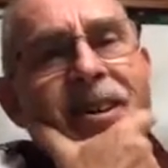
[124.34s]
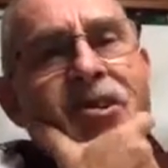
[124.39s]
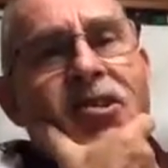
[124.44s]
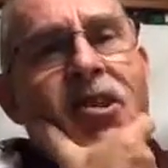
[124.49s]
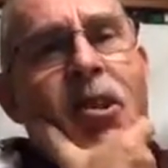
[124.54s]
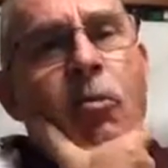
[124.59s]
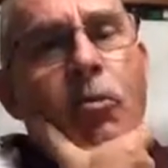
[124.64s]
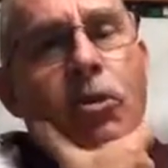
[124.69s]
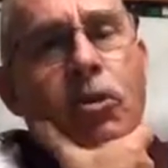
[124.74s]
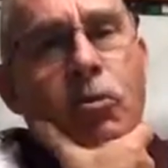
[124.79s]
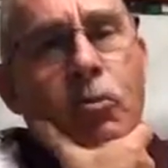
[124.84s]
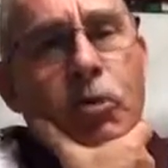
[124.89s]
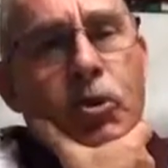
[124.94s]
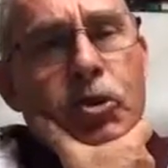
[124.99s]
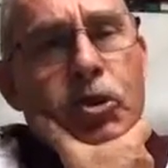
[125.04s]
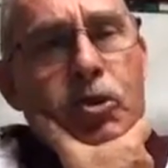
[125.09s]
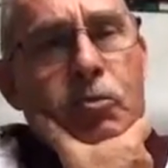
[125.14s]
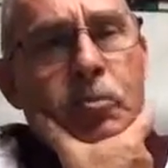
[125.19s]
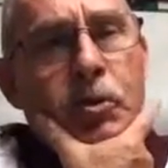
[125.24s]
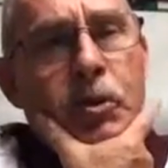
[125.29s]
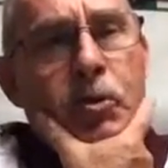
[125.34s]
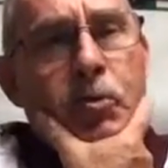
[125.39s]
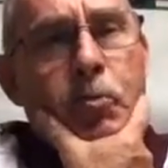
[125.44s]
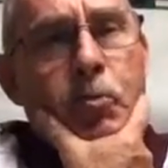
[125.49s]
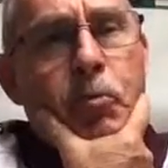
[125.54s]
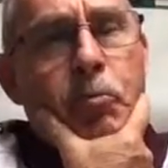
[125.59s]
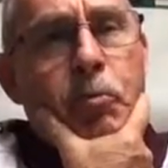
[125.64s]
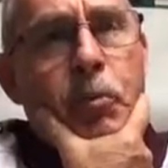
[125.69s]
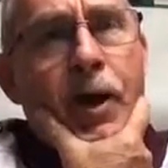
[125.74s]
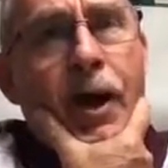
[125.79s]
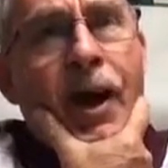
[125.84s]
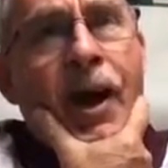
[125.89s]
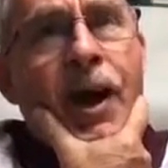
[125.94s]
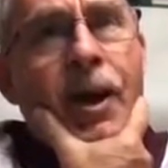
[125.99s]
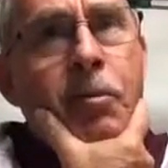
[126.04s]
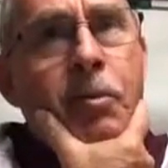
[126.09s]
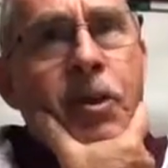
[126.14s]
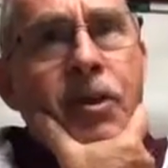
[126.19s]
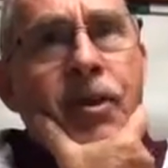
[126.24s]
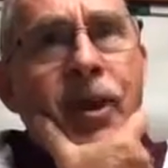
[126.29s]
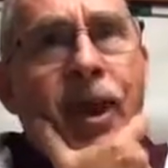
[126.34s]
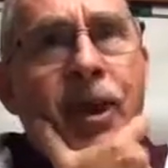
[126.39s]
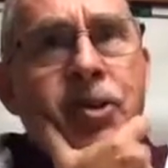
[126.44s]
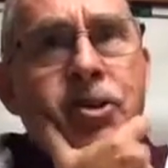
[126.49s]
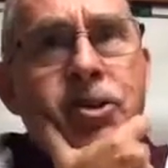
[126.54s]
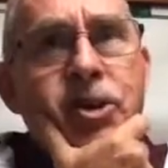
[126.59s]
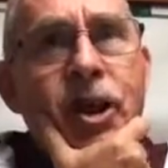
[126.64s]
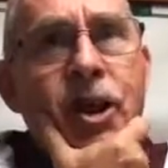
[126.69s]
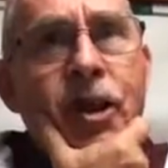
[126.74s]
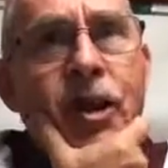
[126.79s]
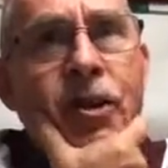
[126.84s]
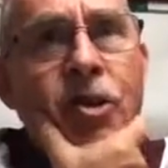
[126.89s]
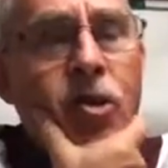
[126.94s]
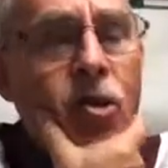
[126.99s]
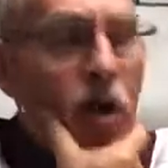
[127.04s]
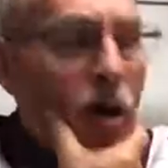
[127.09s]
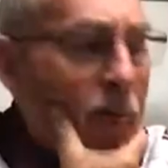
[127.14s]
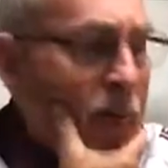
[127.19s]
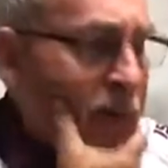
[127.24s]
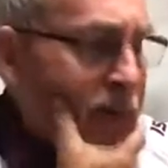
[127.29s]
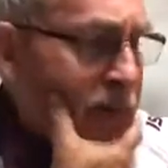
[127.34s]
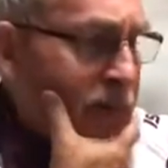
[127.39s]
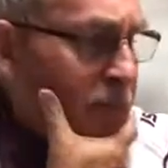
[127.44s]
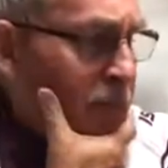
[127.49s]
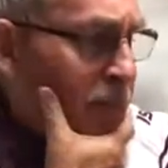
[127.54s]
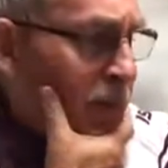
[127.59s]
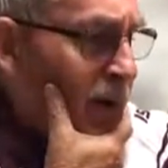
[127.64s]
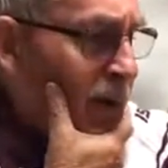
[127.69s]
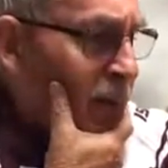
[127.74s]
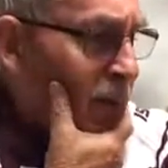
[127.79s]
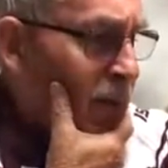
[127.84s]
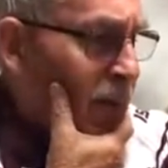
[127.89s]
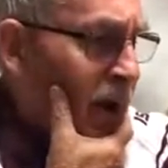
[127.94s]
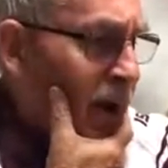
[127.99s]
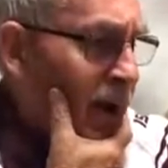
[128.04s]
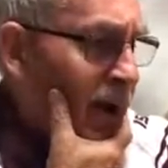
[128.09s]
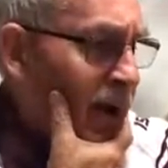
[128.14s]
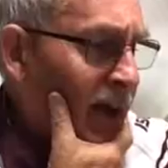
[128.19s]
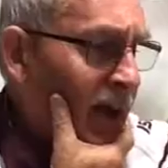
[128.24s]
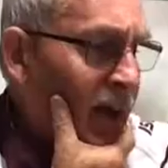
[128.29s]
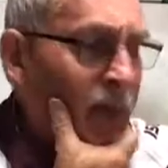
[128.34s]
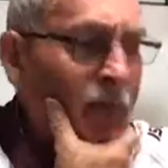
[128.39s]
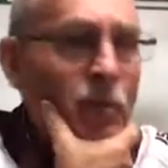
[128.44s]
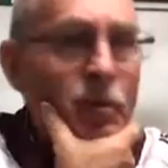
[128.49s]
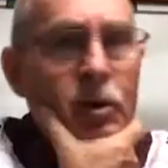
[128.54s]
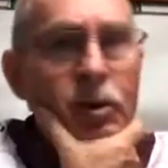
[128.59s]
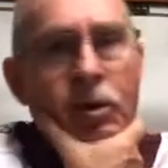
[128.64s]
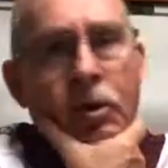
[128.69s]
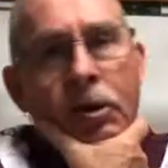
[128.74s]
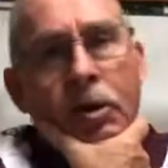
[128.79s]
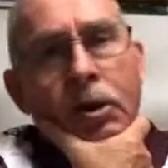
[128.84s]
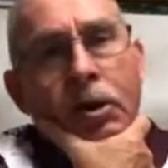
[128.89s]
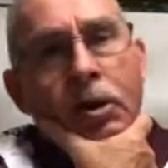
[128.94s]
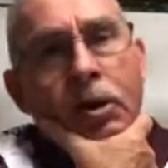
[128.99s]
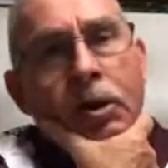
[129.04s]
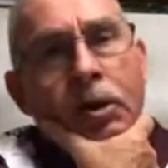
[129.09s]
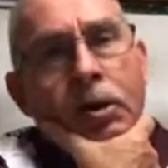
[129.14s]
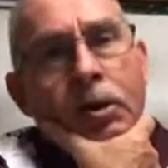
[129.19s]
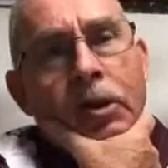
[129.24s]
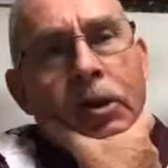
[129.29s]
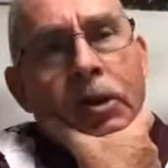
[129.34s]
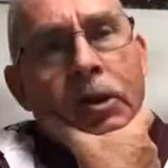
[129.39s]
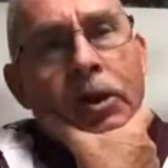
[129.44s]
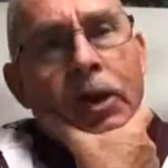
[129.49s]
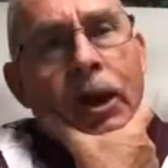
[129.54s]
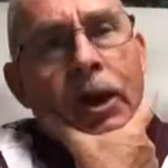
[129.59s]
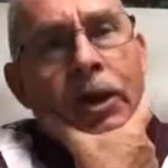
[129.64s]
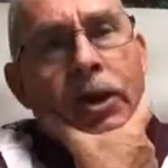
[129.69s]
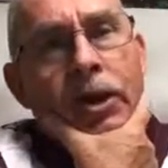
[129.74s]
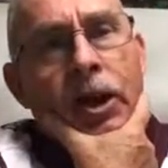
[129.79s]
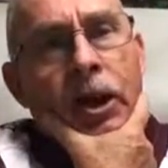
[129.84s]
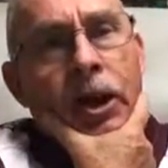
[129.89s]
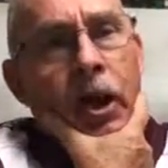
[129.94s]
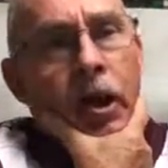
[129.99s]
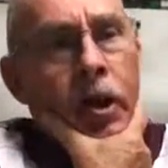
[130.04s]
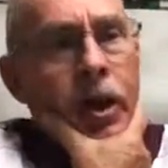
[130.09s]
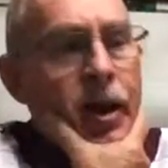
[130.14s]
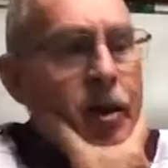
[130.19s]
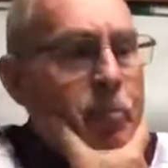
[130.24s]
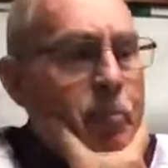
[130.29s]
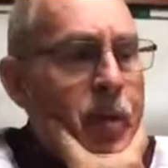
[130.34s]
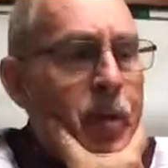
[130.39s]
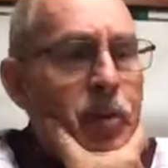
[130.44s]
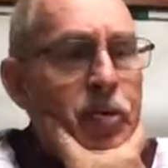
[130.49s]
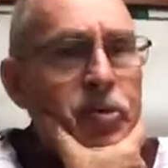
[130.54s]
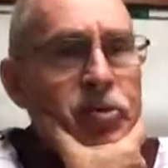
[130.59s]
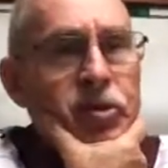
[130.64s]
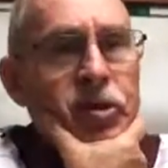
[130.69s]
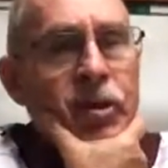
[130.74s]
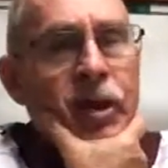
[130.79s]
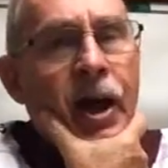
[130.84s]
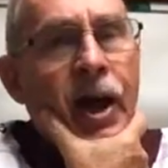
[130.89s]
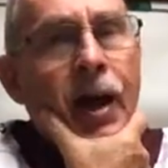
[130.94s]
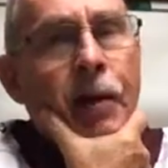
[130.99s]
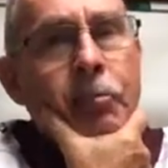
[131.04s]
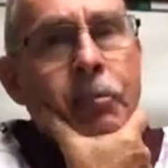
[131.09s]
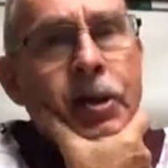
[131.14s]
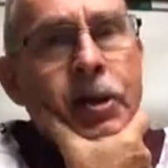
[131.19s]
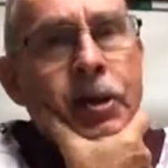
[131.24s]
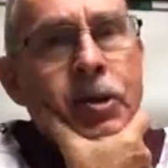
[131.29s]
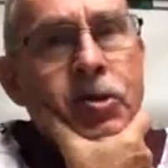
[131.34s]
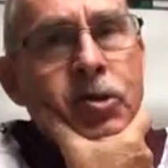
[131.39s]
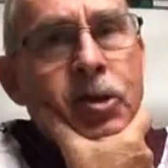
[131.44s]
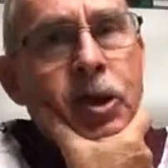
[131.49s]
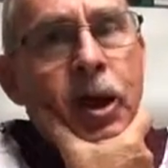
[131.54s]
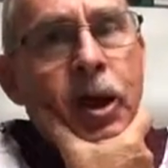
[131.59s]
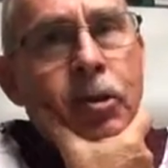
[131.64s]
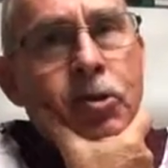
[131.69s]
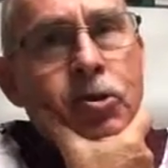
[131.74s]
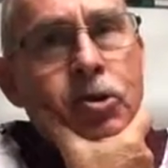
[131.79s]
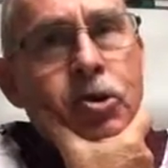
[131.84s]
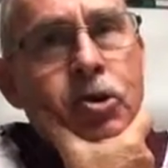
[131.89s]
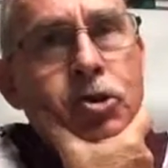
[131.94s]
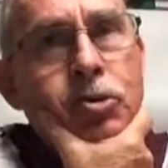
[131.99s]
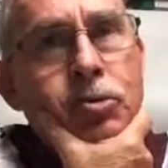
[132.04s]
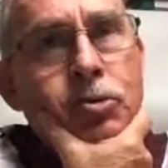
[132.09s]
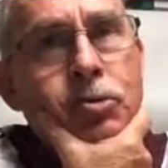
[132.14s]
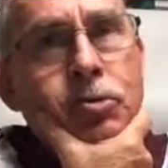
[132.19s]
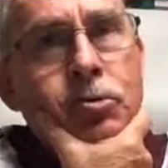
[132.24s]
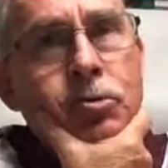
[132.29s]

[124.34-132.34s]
So would you be aiming that comment at people like the yellow lead belters and the humdingers coaches?